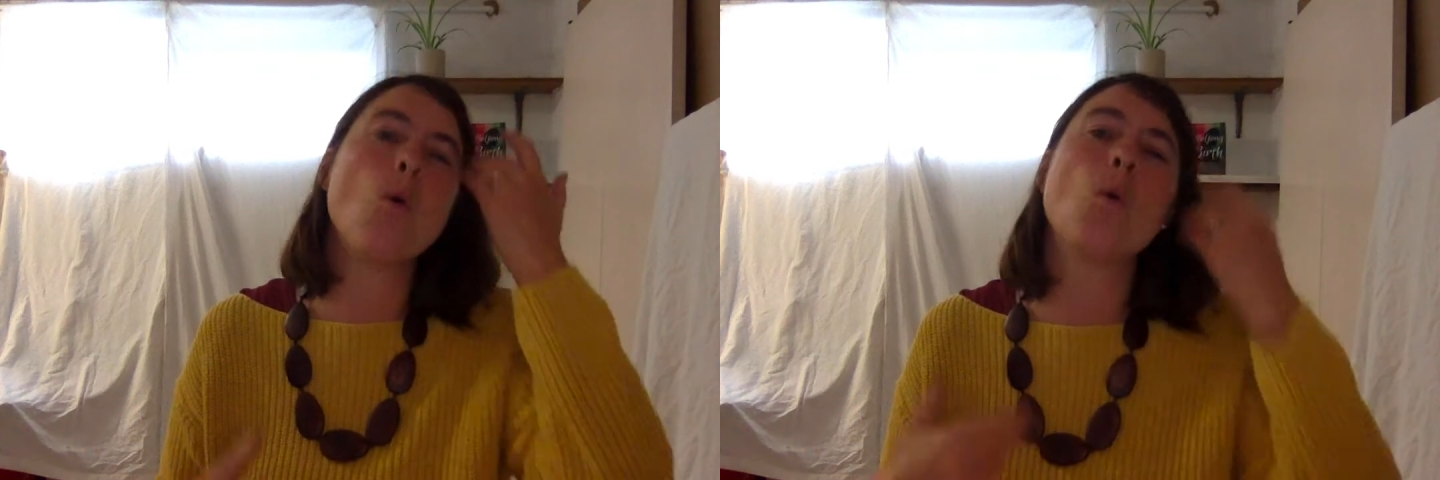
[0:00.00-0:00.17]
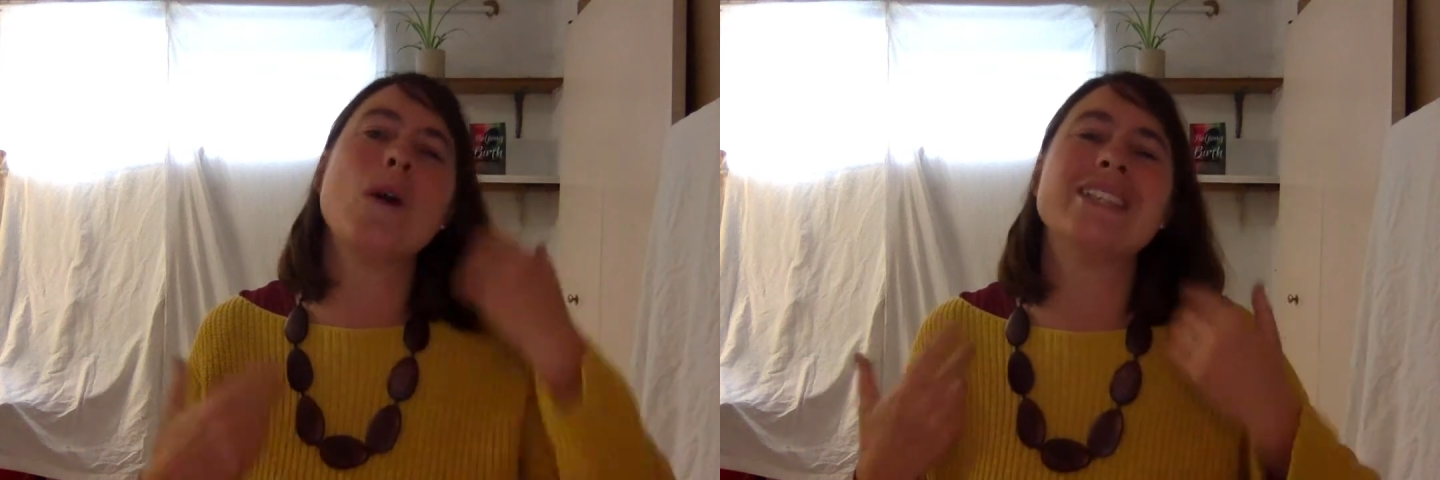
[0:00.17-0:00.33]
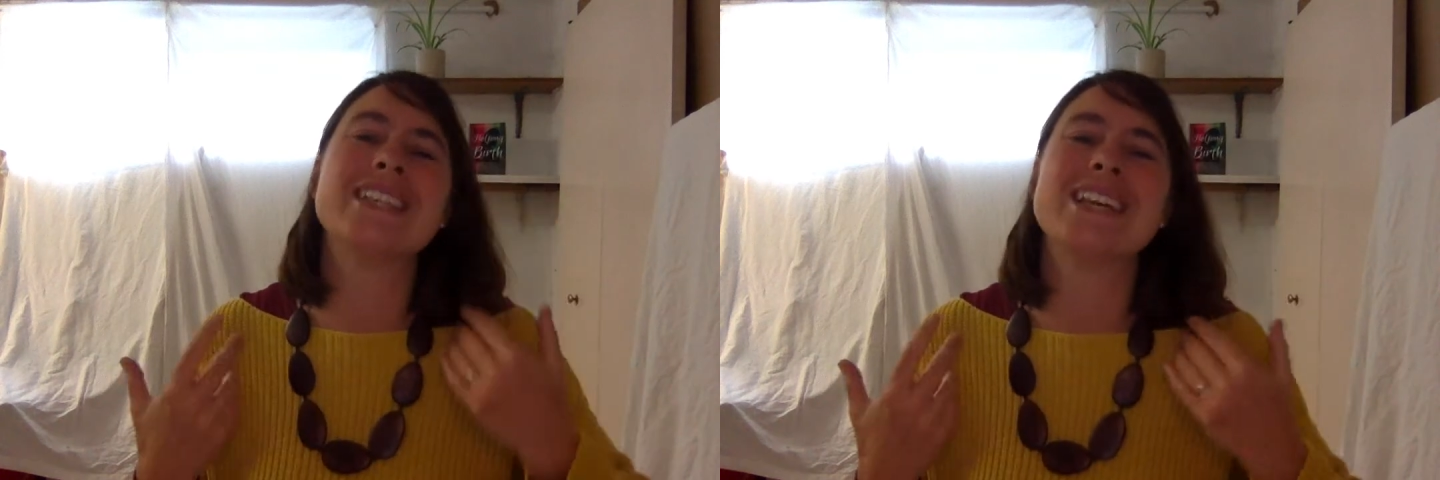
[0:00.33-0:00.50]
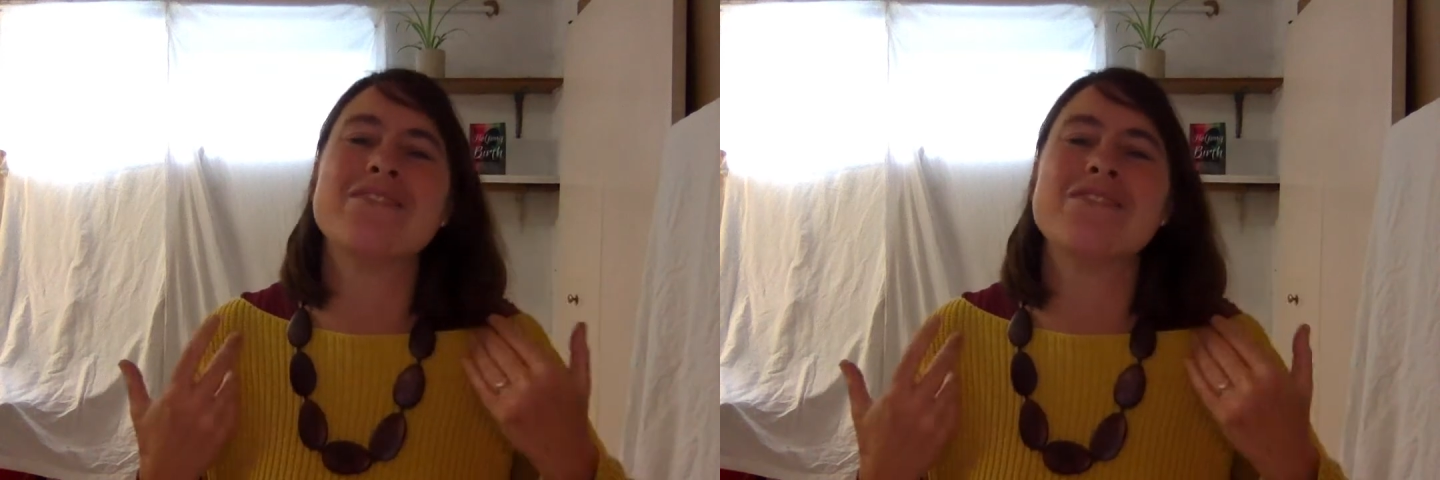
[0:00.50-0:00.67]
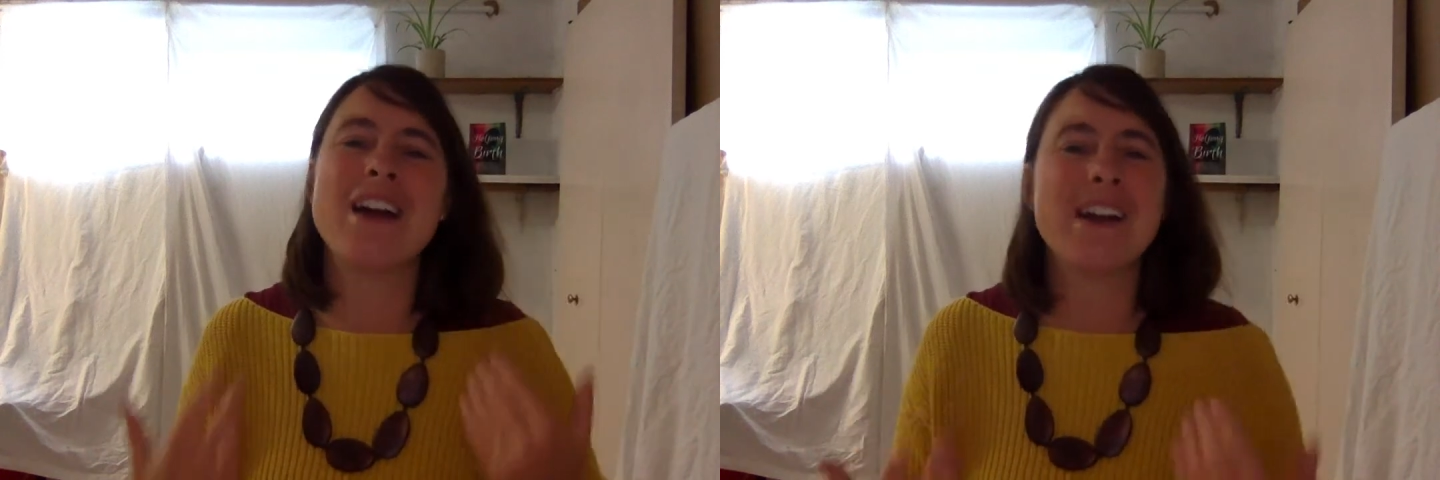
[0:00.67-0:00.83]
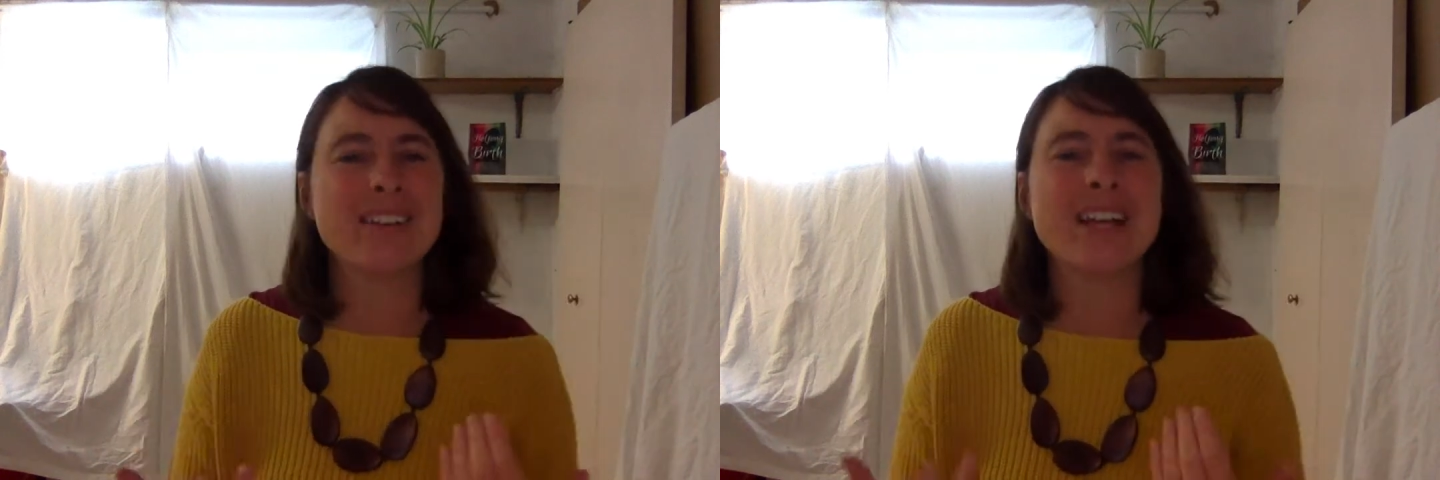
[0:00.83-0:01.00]
always
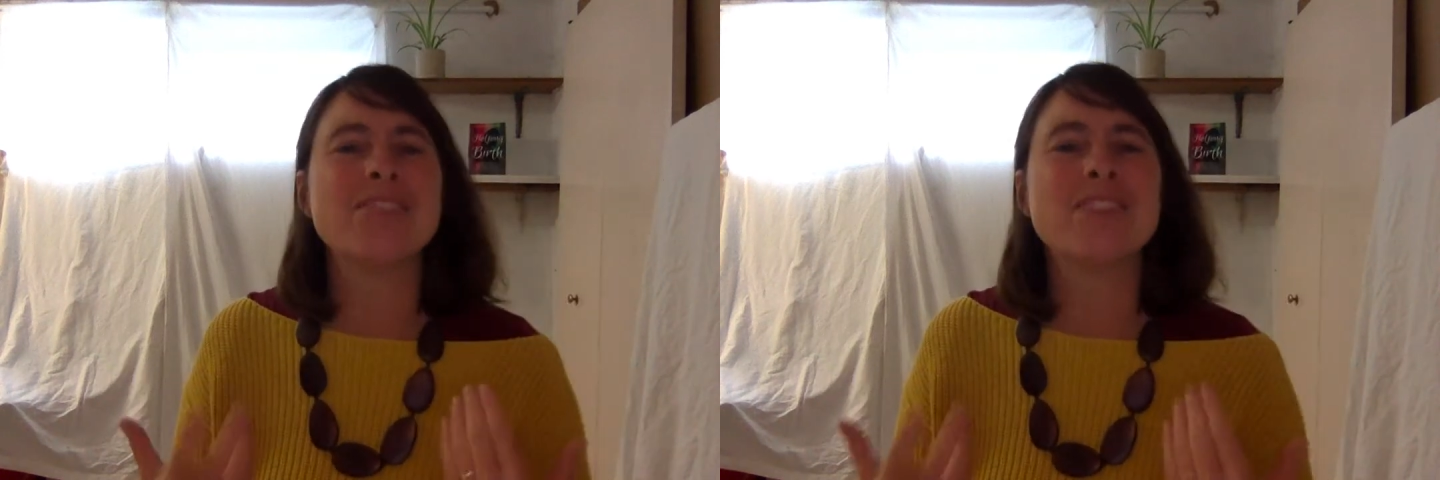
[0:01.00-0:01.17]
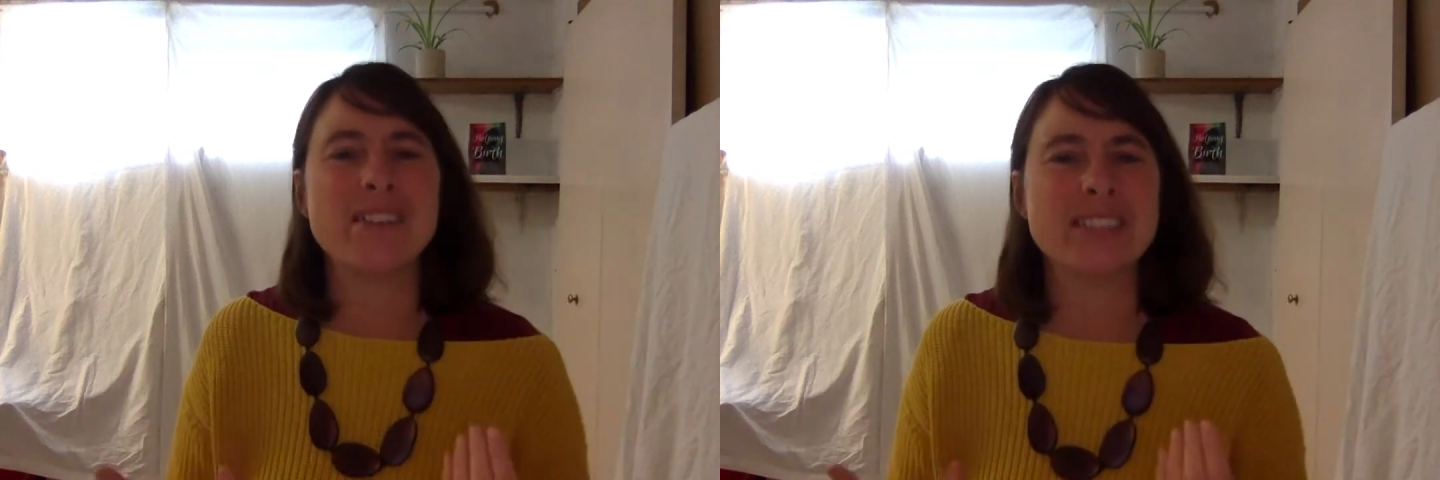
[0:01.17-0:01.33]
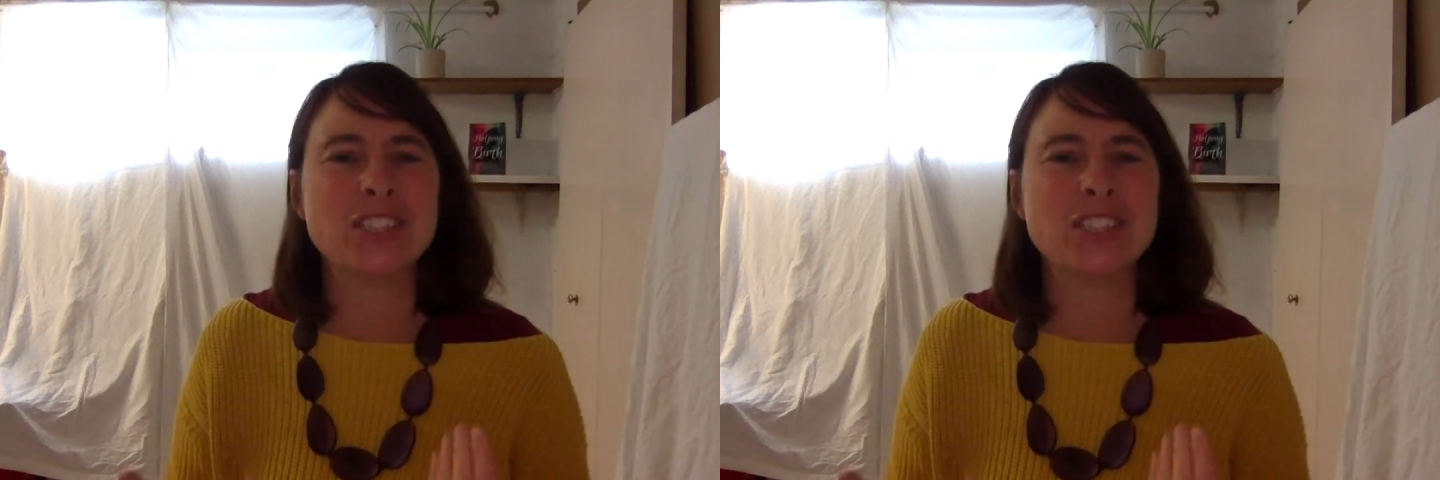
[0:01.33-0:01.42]
a very